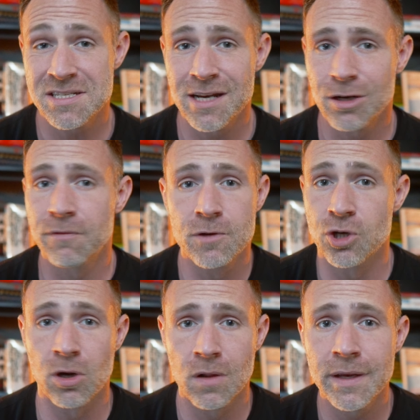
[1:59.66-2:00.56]
standard for
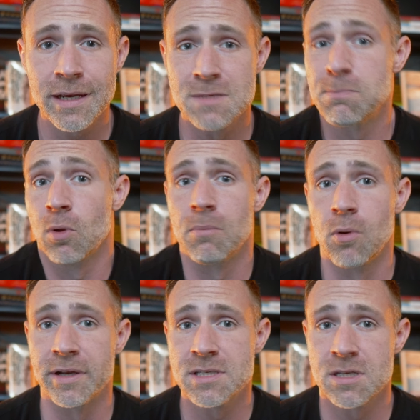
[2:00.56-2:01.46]
journaling is bullet
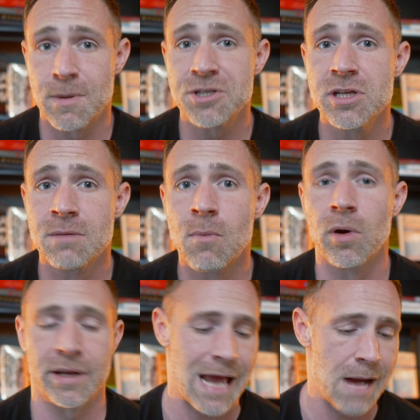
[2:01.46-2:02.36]
points, especially in the
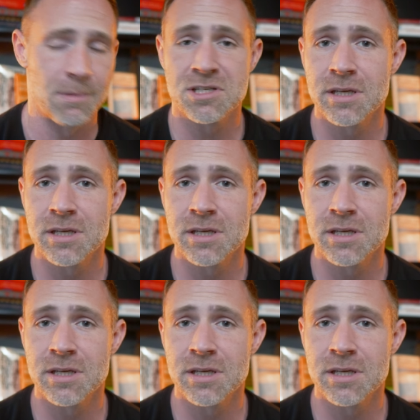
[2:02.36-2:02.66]
morning. How much